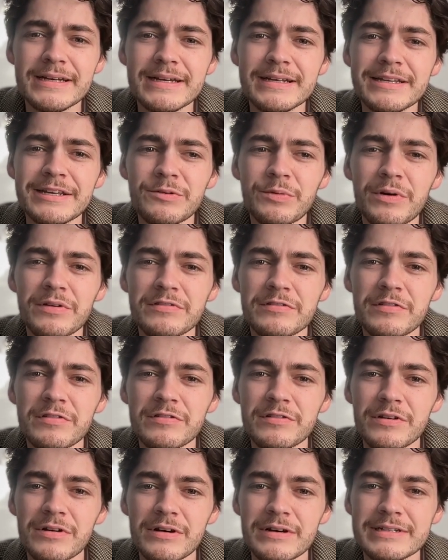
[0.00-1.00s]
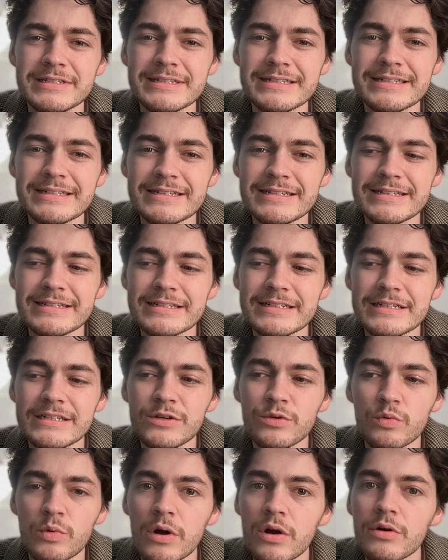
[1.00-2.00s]
And he wants to start
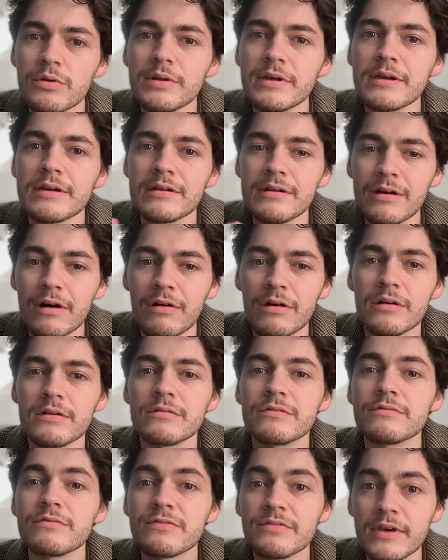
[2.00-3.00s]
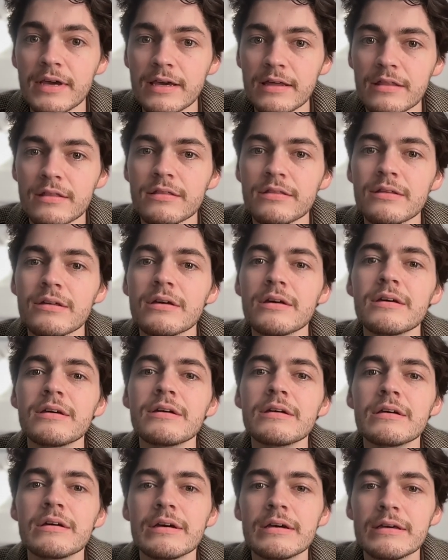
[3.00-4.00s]
eroding our faith
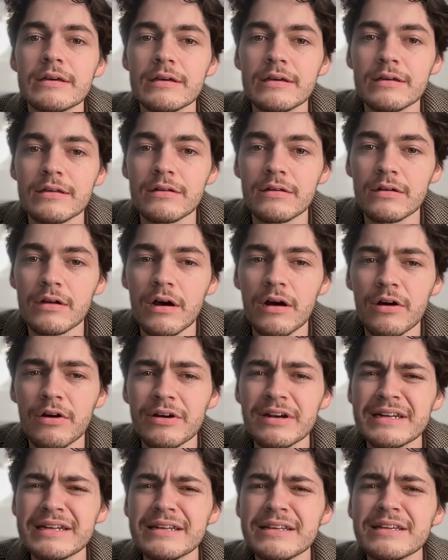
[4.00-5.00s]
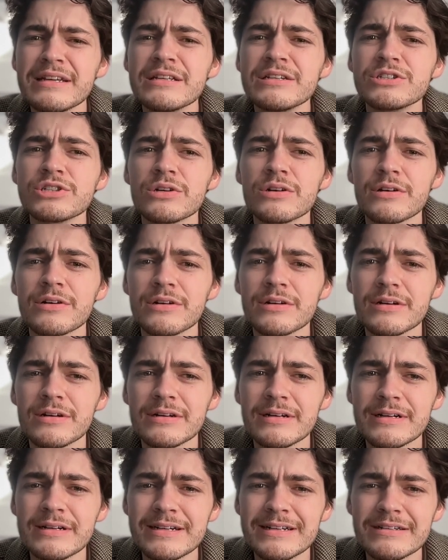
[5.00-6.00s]
in our knee jerk
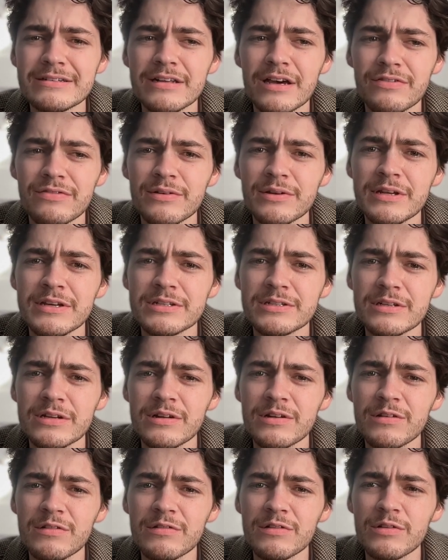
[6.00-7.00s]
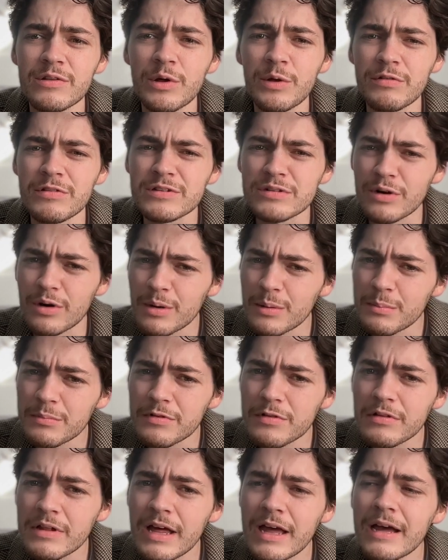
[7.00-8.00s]
definitions to those
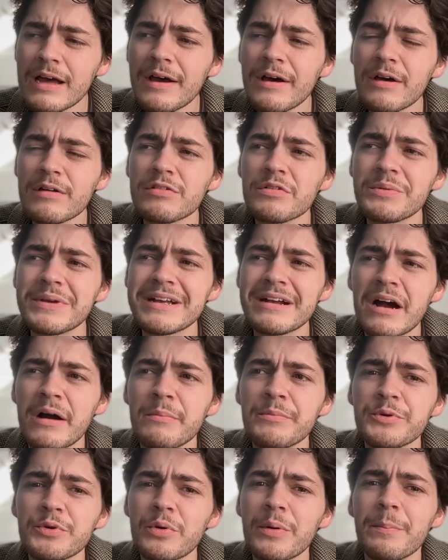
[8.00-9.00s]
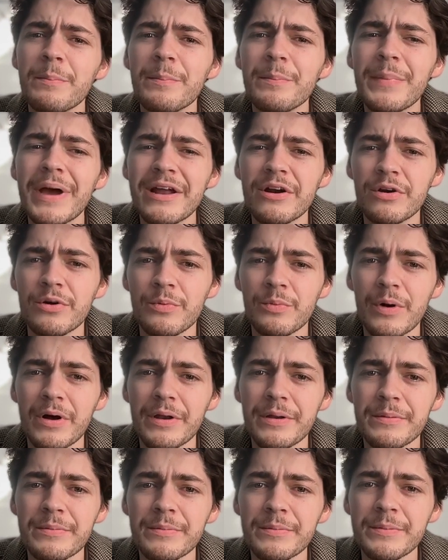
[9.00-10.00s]
terms so we come to a better
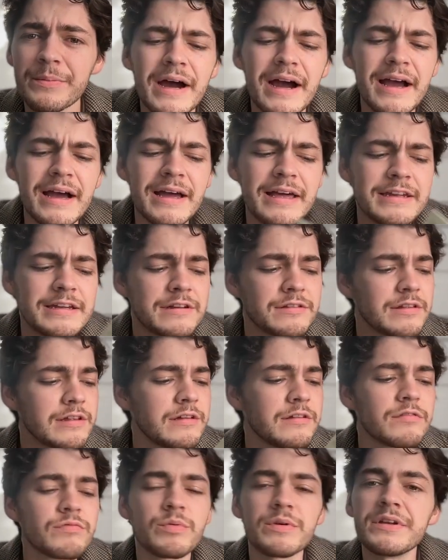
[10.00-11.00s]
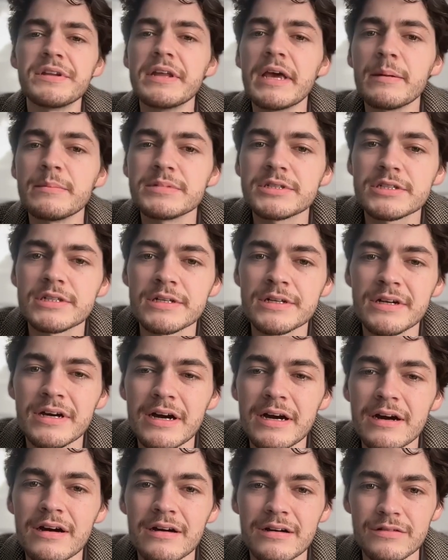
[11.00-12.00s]
one. And it's his redemption
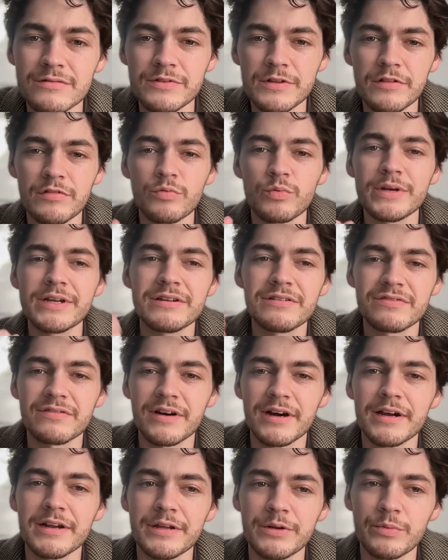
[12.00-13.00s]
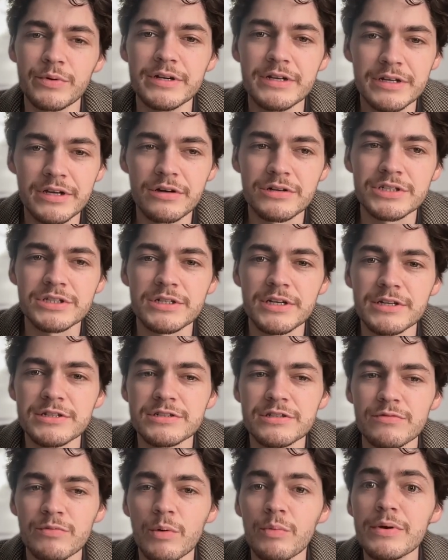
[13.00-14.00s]
of his redefining,
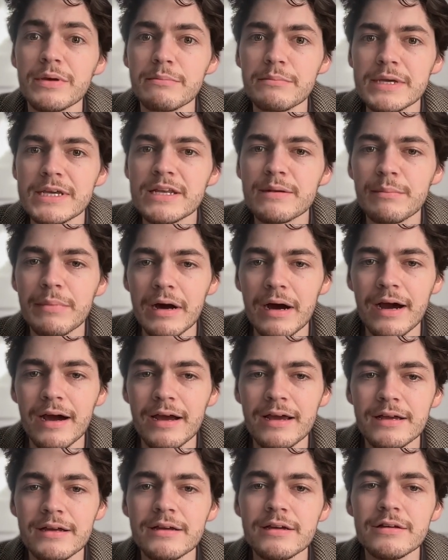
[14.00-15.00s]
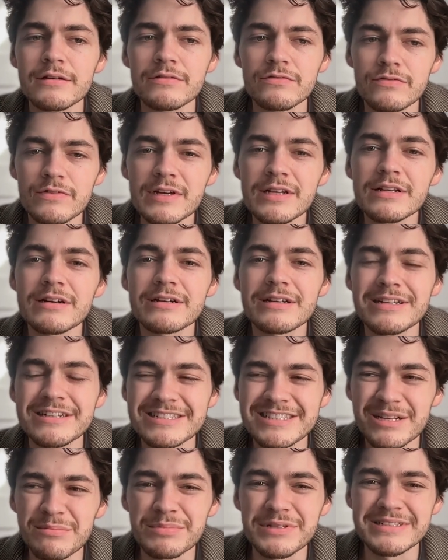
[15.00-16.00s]
renegotiation of what we mean by vita
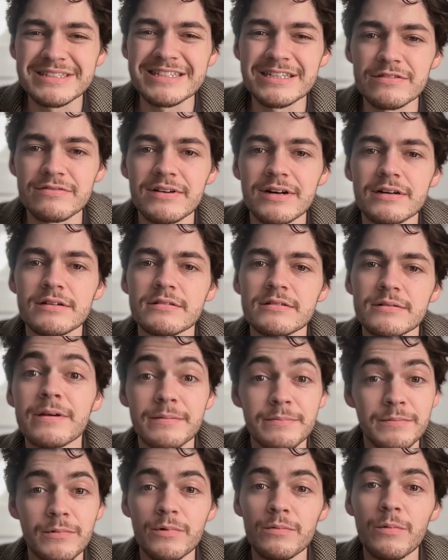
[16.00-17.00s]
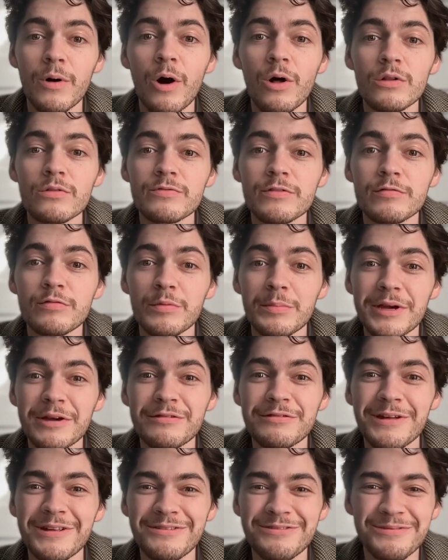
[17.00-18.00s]
contemplativa. All of this will
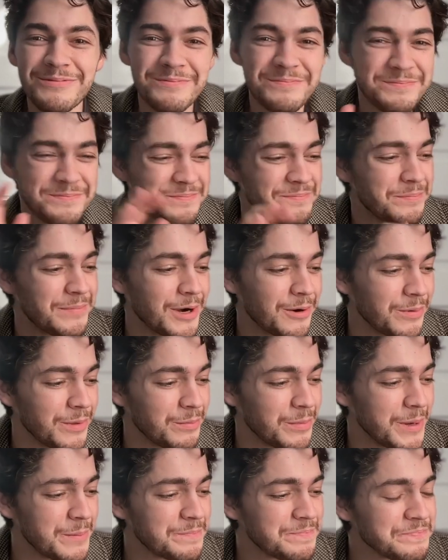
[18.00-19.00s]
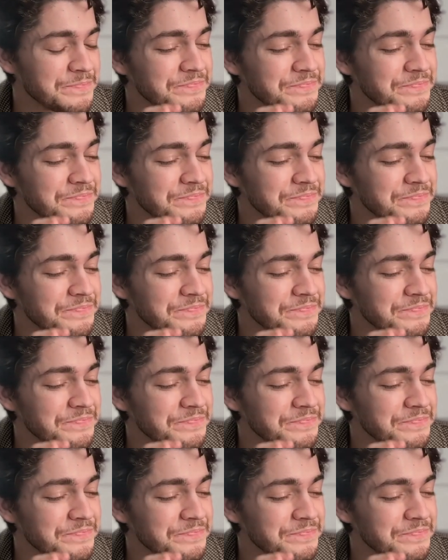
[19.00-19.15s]
make sense. Bear with me.